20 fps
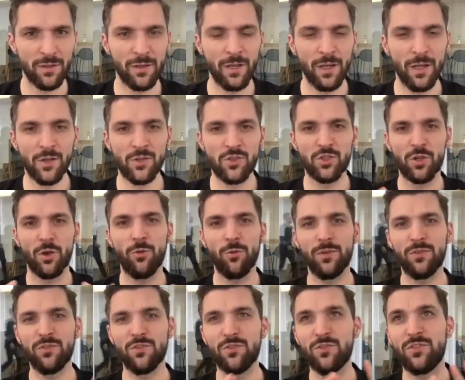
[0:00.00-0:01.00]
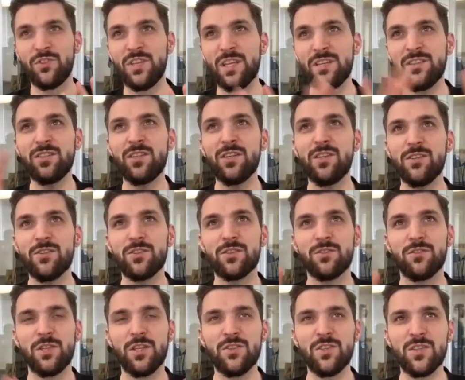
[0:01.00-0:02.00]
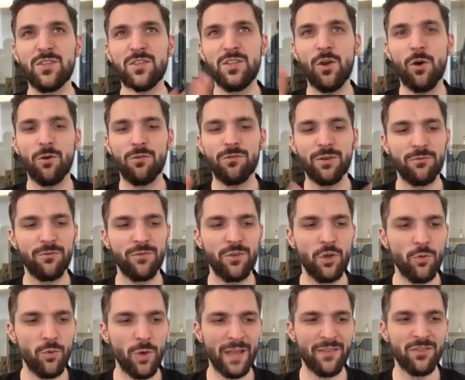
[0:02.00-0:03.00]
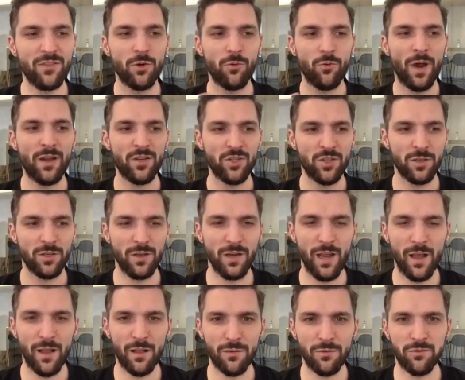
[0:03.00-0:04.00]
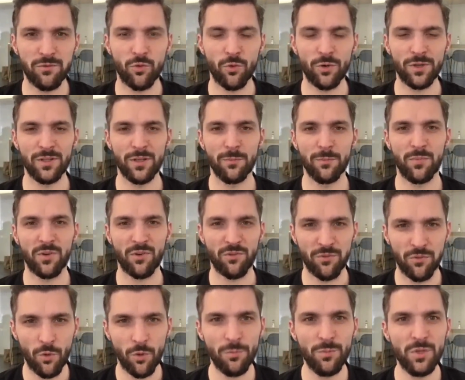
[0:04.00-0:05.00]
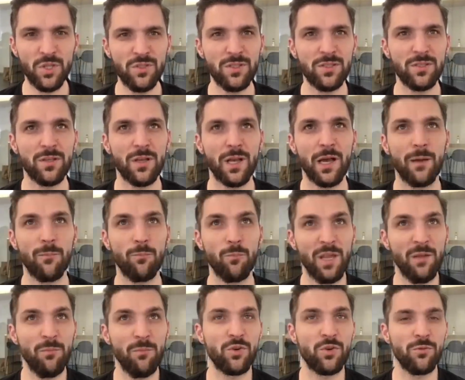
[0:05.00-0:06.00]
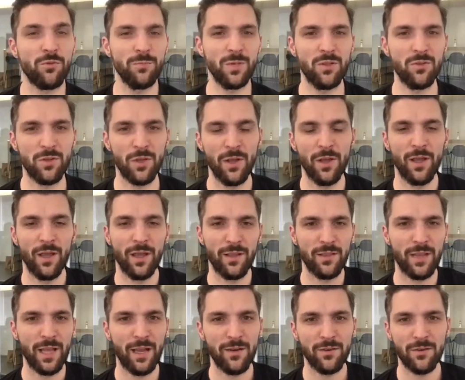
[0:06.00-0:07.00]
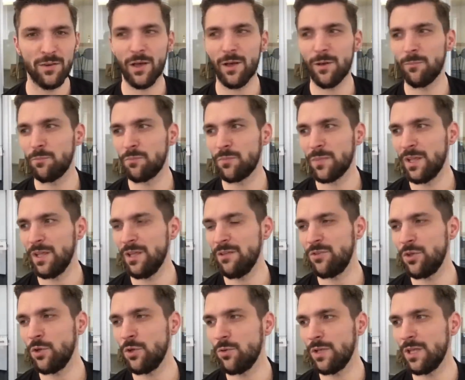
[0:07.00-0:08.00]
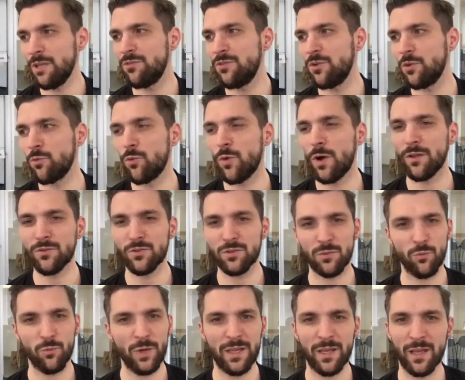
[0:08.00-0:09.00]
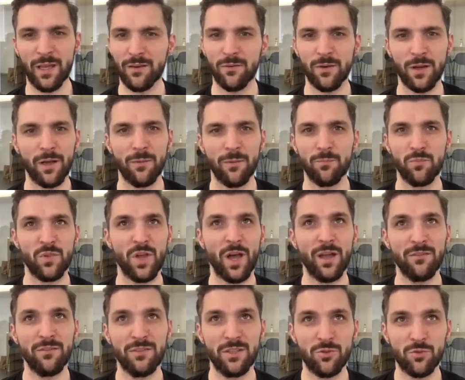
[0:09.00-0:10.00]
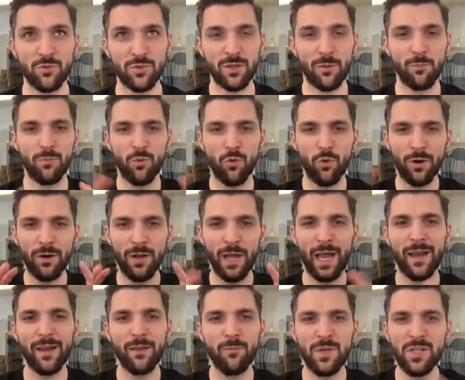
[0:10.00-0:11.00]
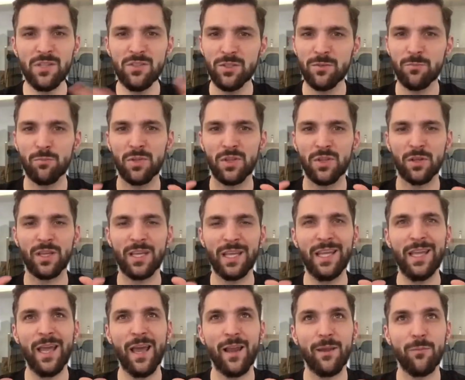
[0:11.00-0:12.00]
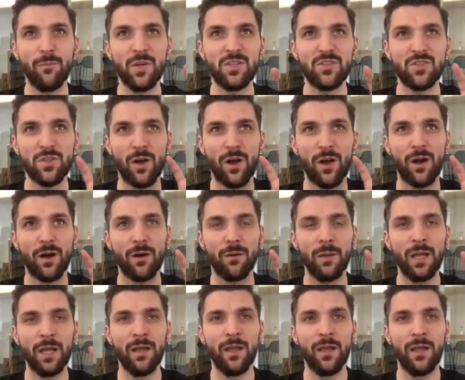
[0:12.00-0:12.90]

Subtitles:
So this is the overview and the rationale for the performance improvement. Then if you want, we can dive into some more elements, but the key elements are